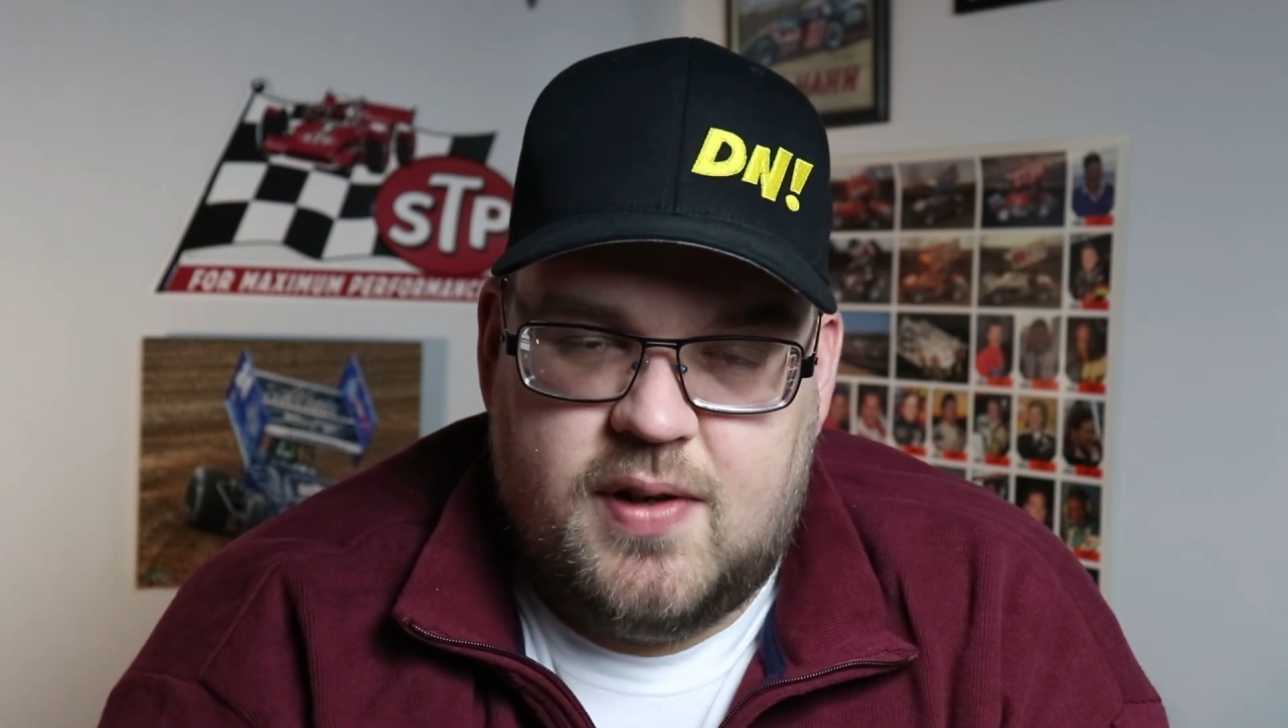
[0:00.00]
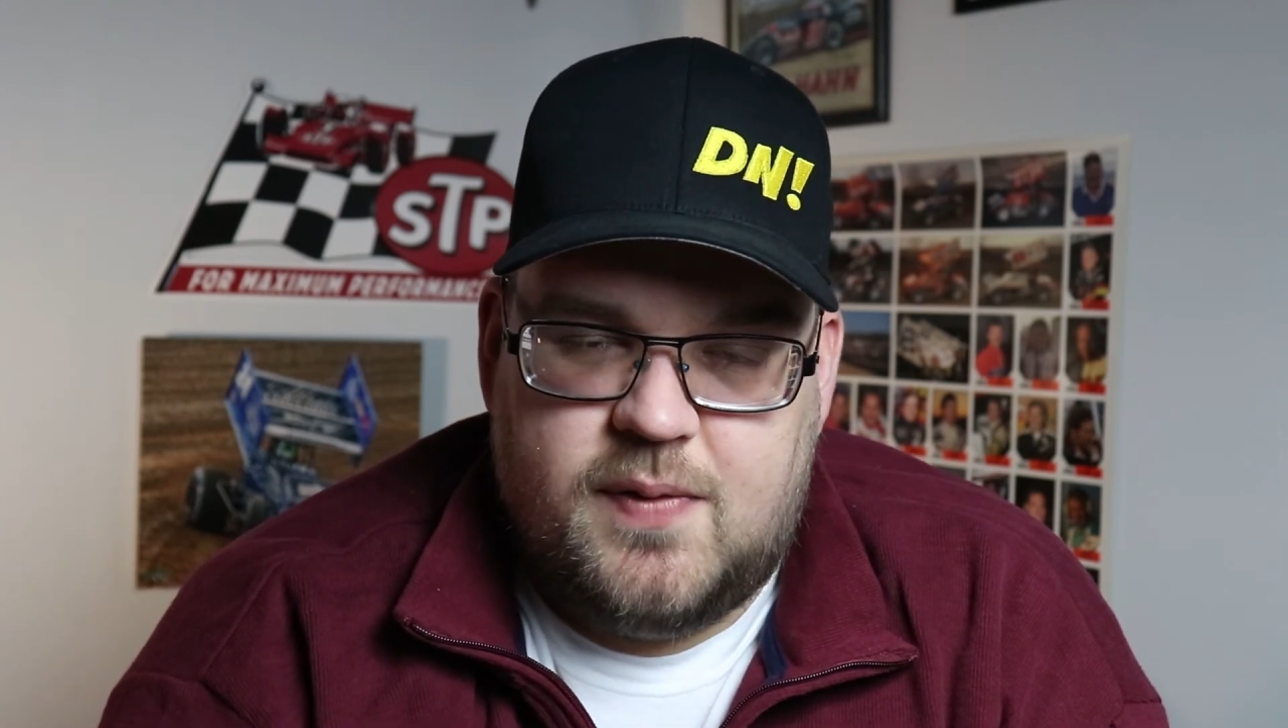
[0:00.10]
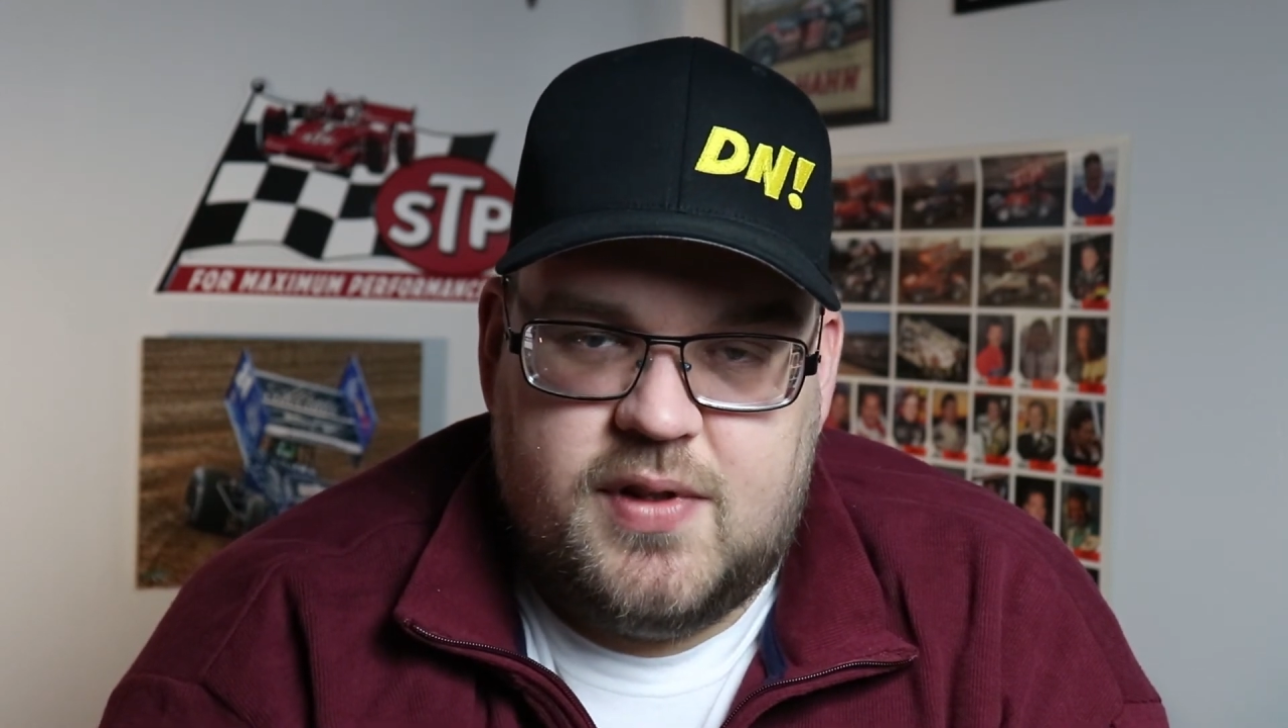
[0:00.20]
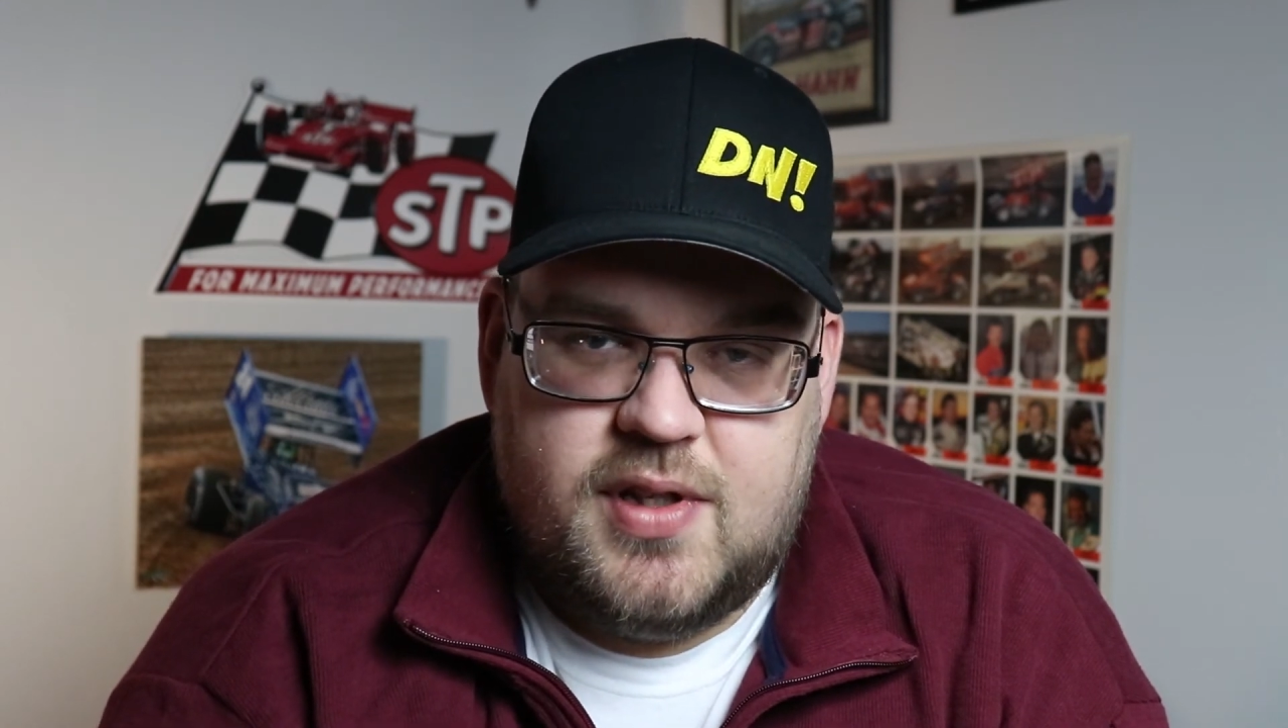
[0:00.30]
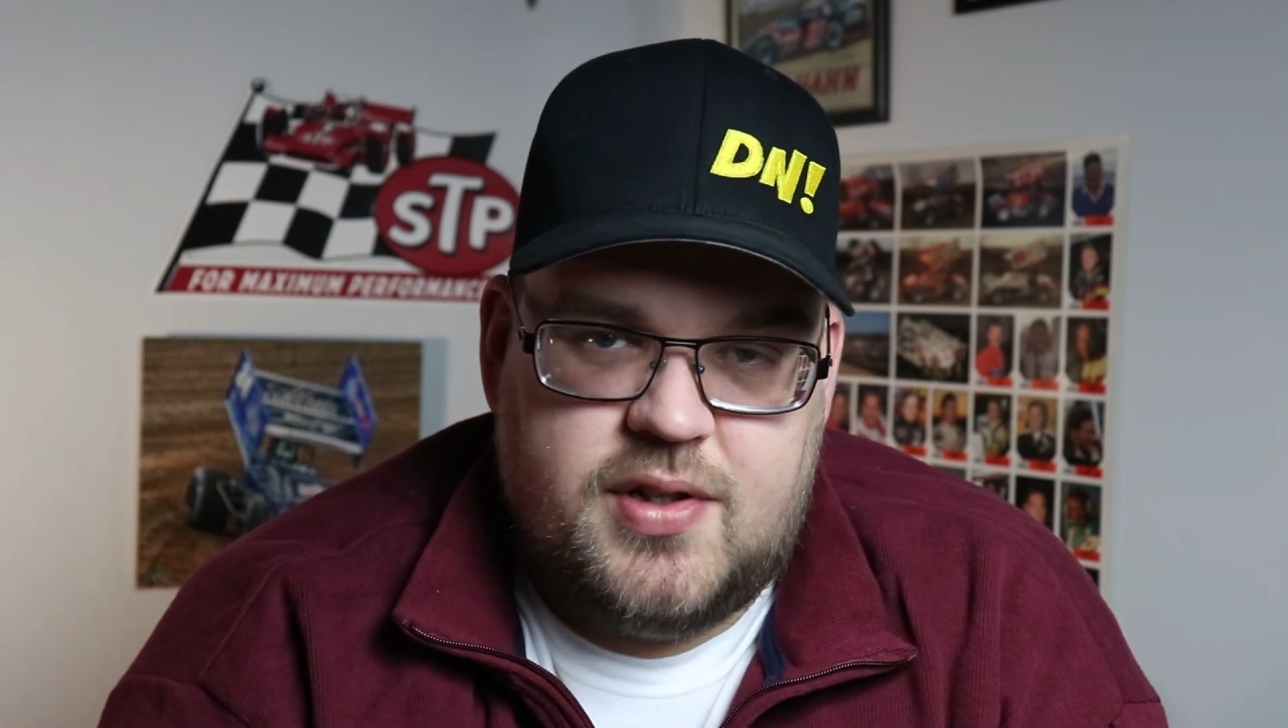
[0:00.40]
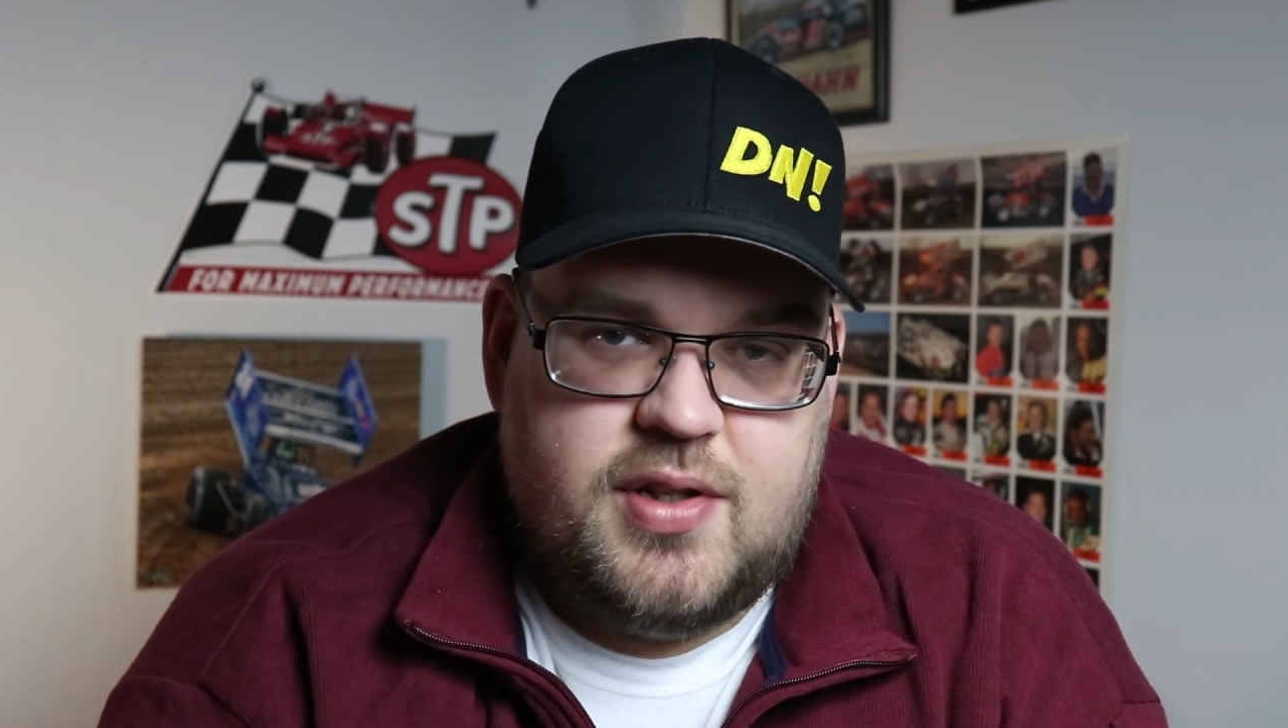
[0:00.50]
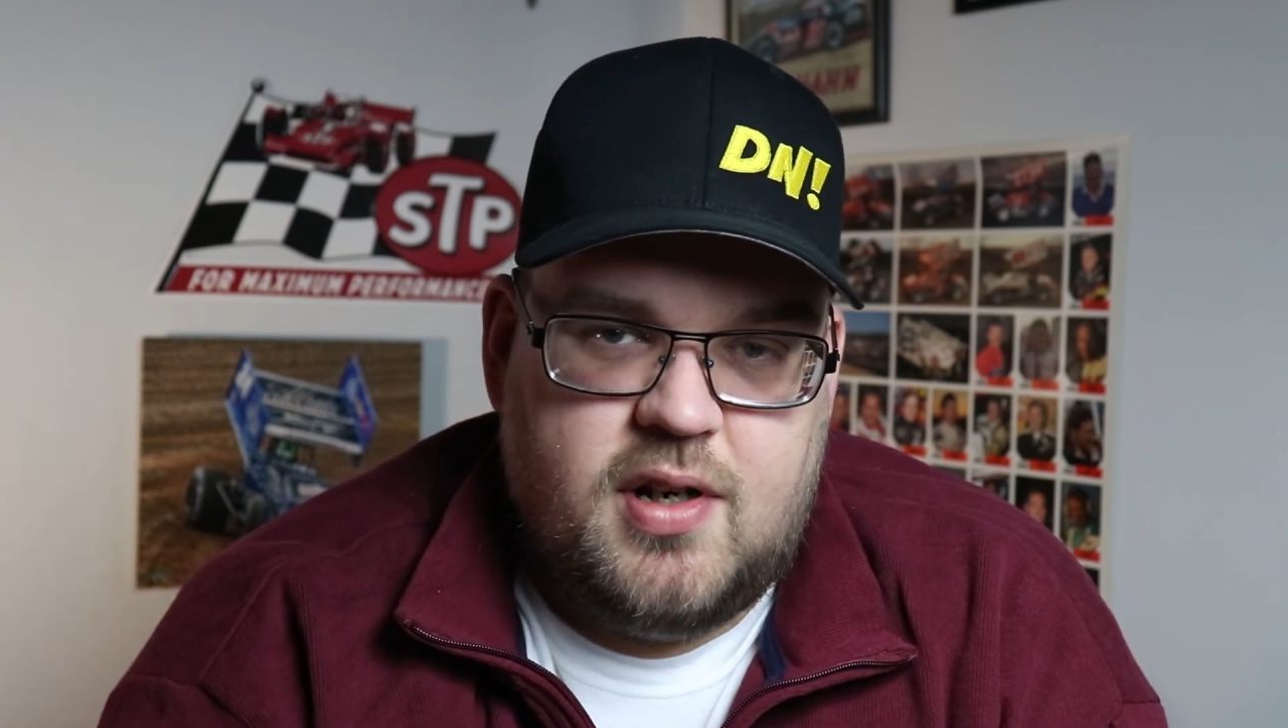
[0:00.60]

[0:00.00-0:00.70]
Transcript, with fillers: different this